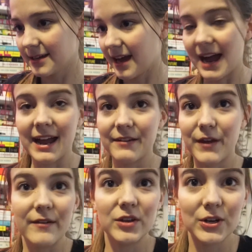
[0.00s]
I have
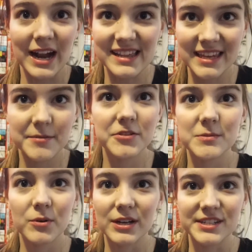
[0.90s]
haven't heard anything about this
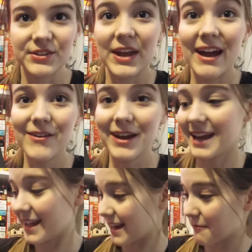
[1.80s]
book until now
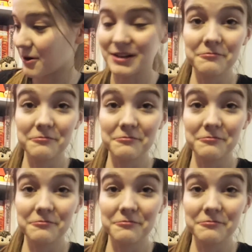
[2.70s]
and I'm already